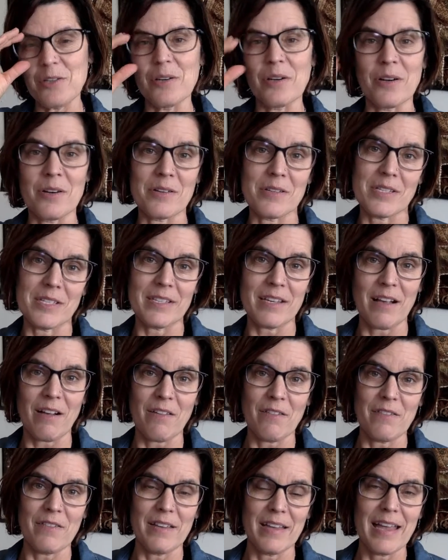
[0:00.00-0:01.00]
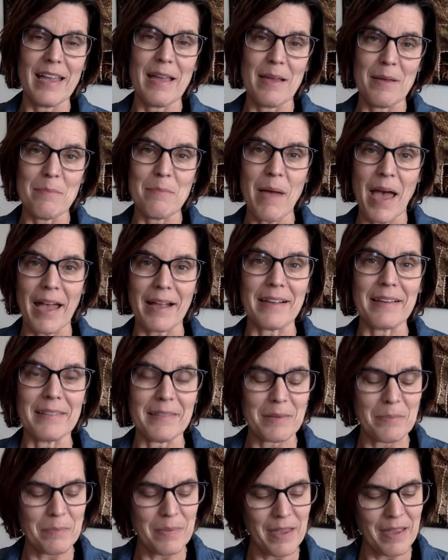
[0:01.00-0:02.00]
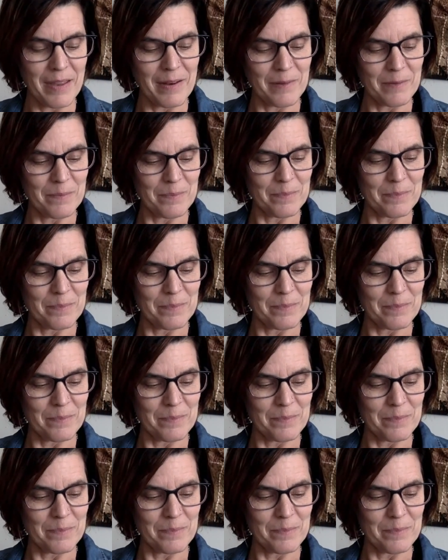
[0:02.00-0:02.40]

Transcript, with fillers: to herself back at the pen.